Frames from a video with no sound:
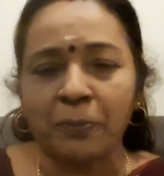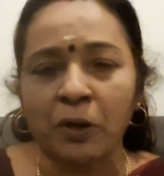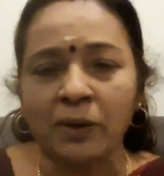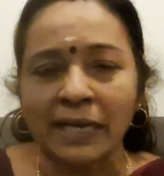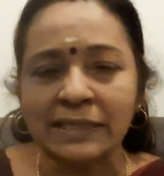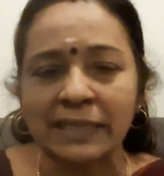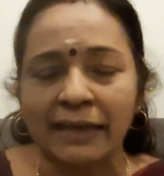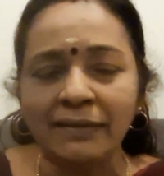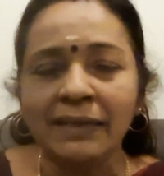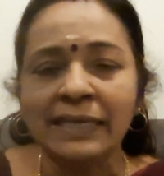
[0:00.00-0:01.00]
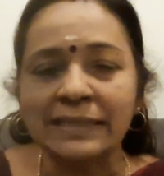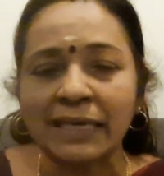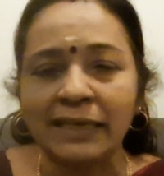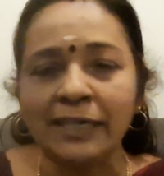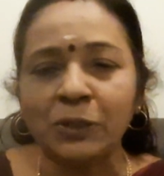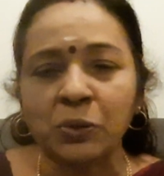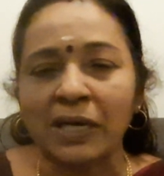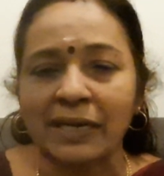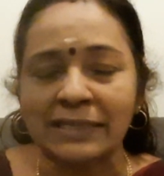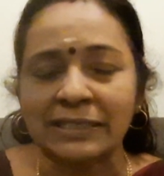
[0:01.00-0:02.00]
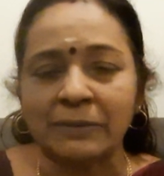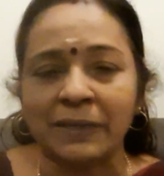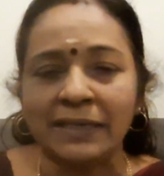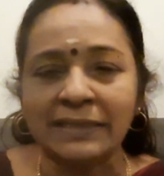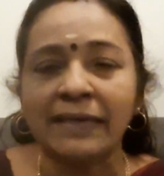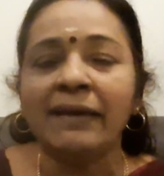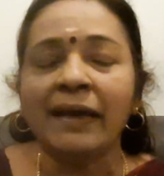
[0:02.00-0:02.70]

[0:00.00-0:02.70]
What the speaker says: products and selling to the customers,